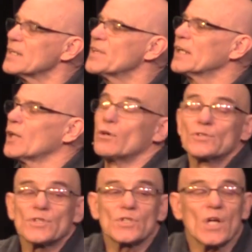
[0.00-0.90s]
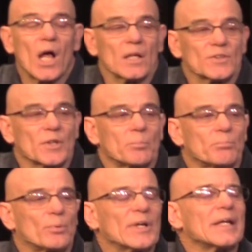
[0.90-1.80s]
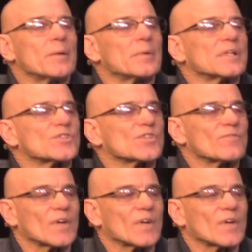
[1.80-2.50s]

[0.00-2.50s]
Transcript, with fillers: Theologians call it the preeminence